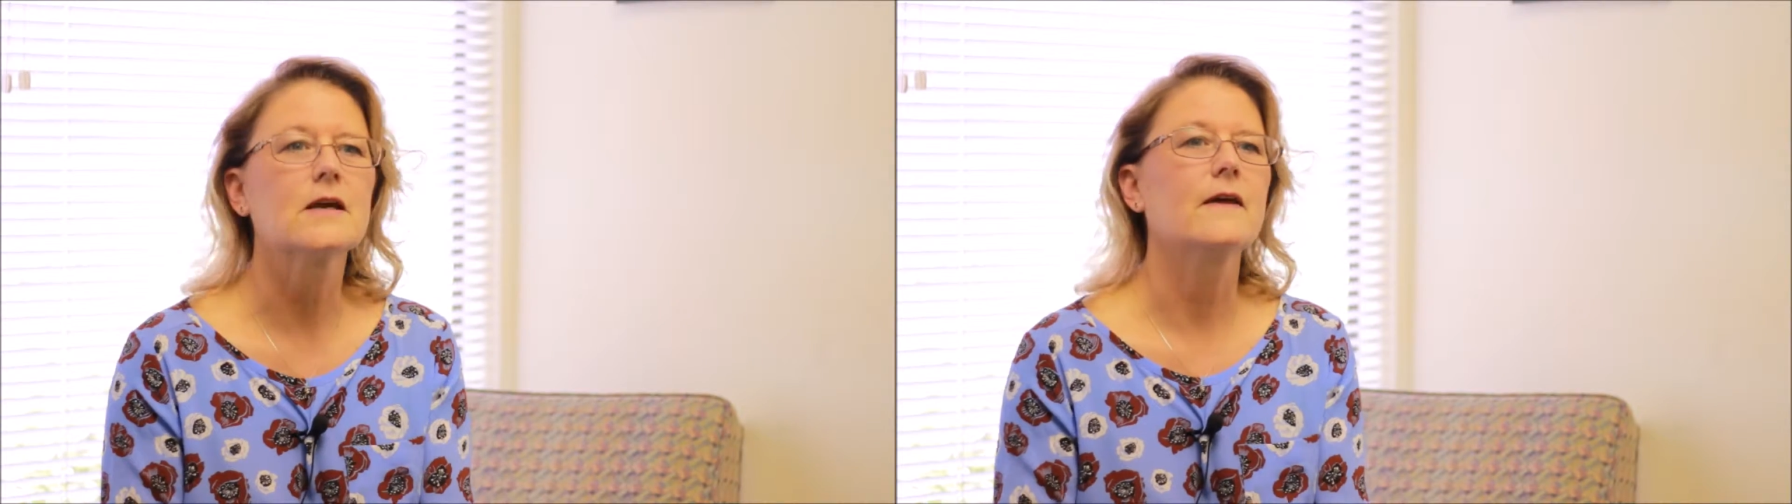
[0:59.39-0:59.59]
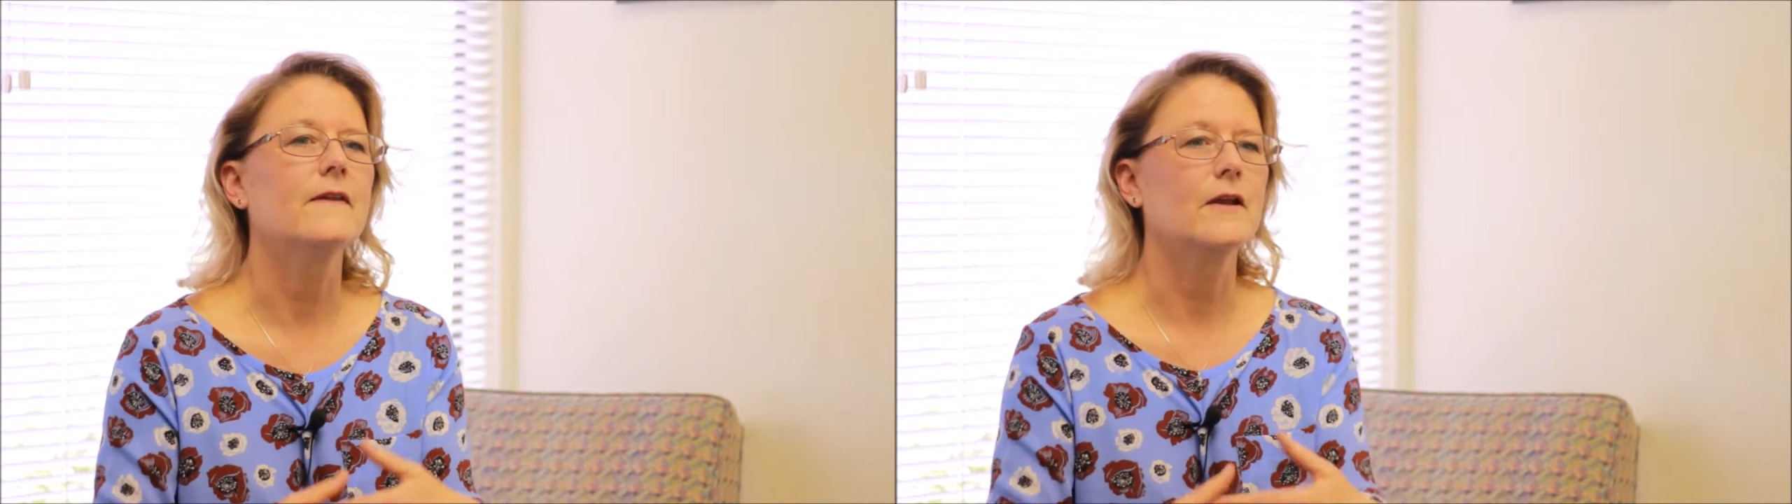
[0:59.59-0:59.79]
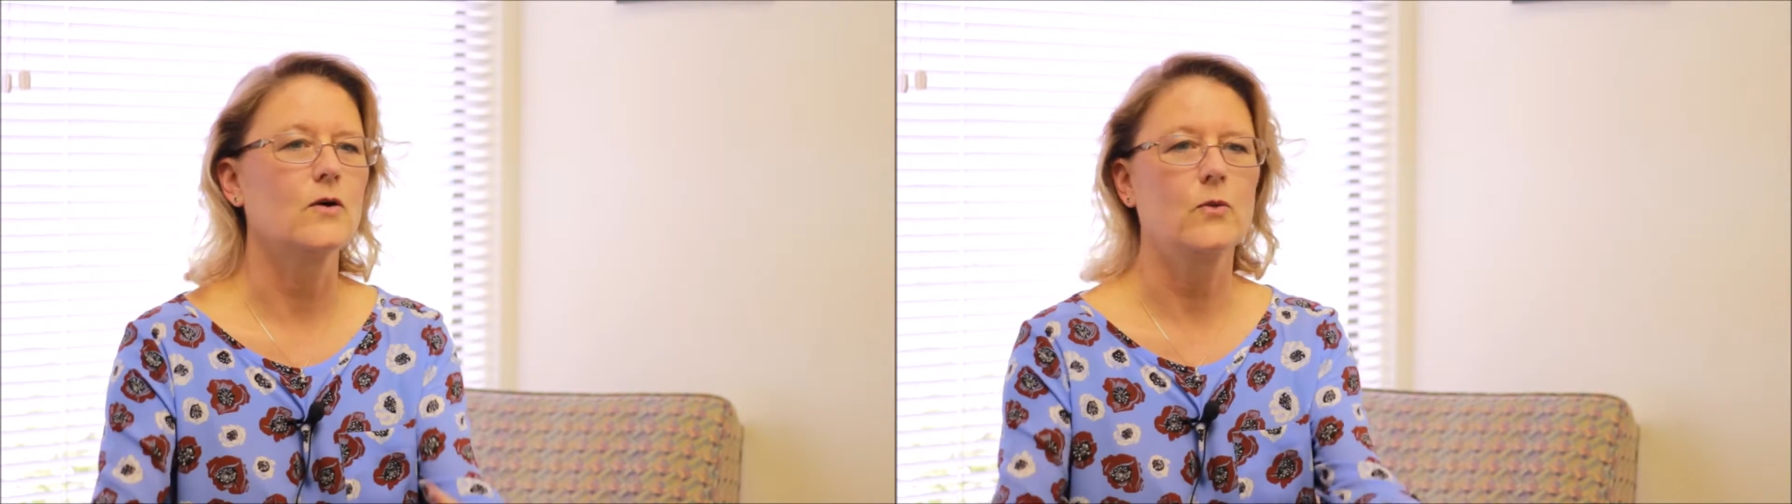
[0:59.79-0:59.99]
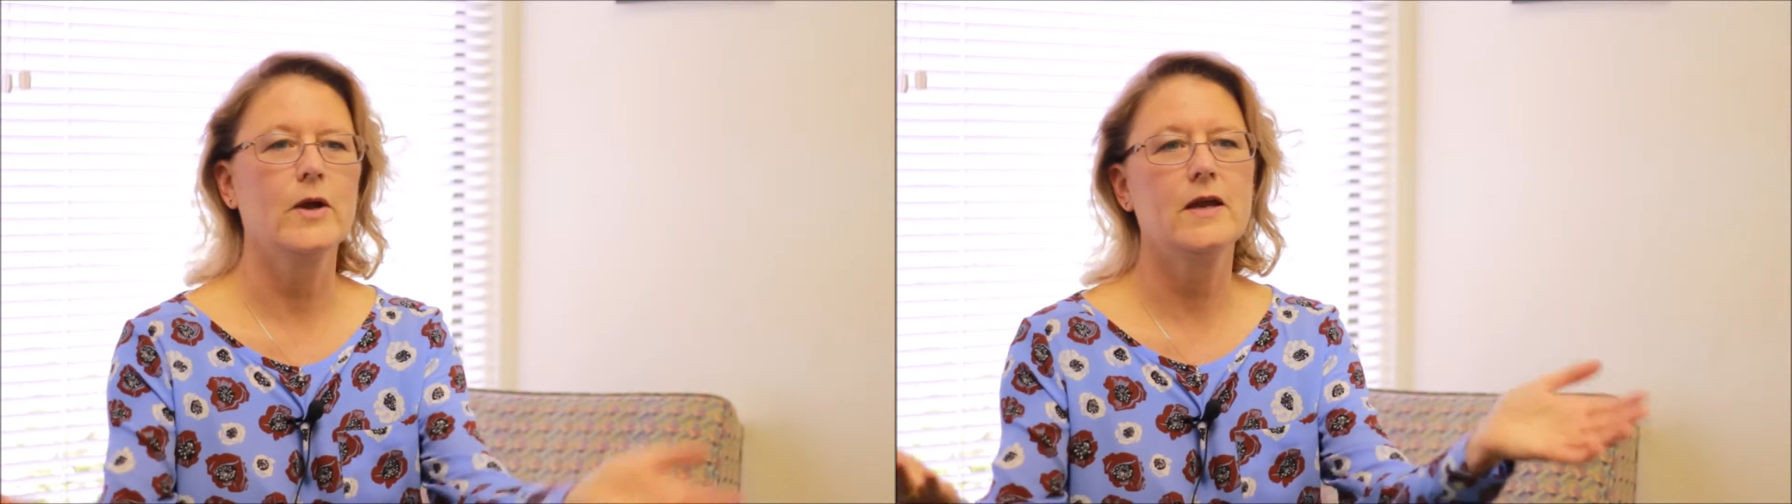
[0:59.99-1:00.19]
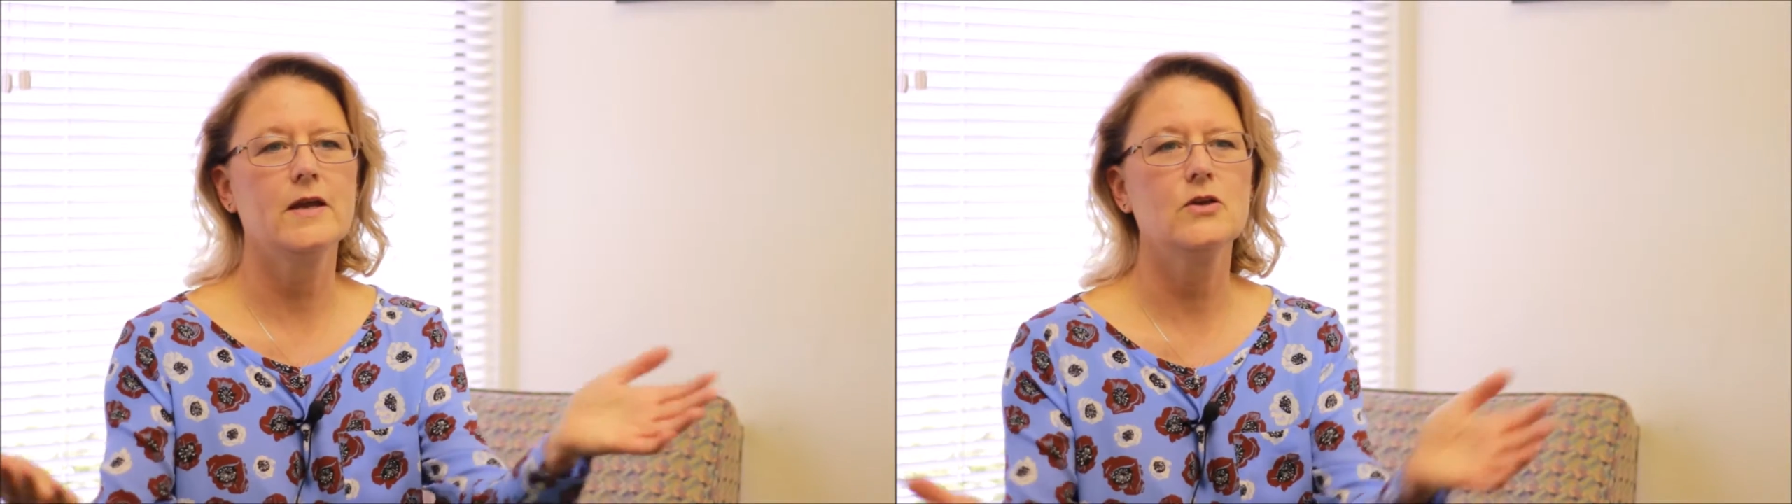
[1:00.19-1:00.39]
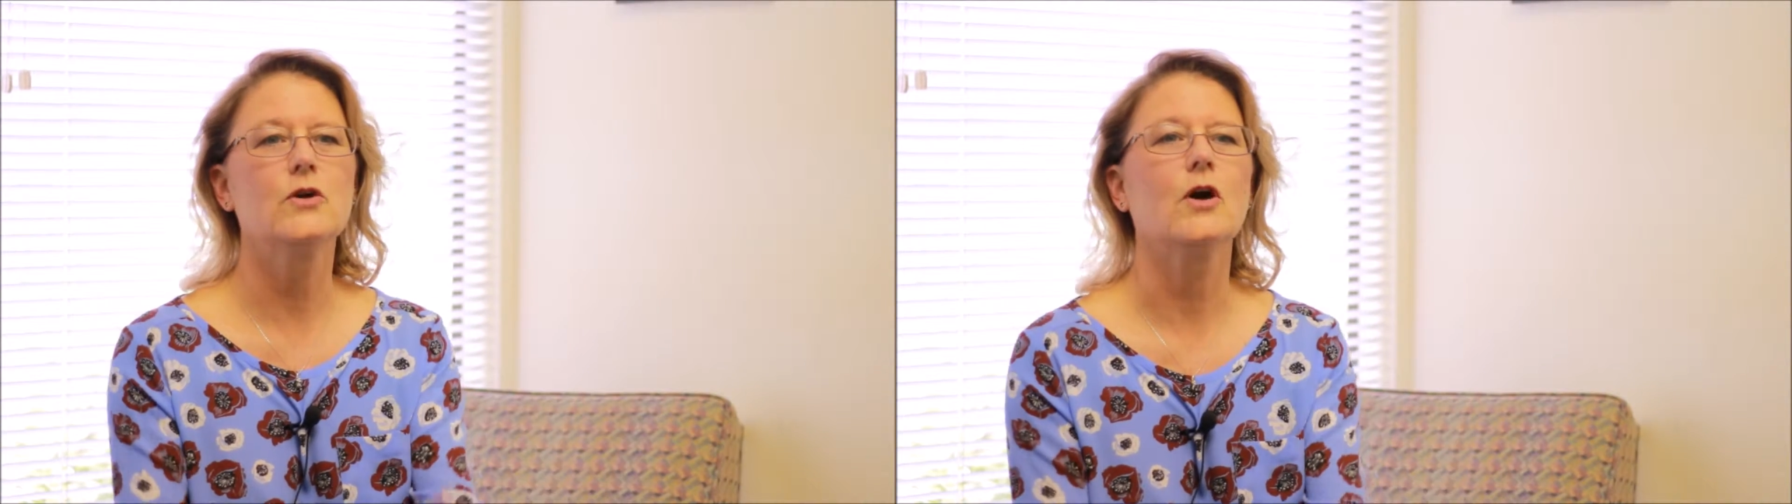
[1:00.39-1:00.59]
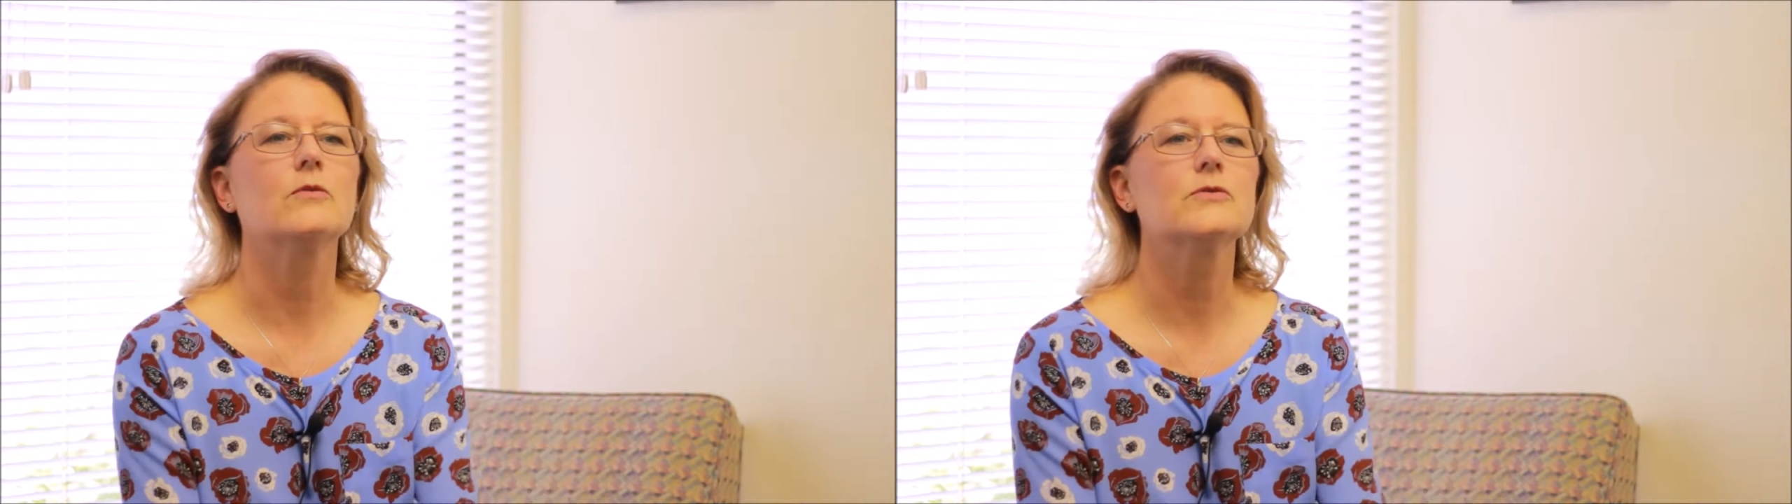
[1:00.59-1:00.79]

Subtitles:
and then away you go.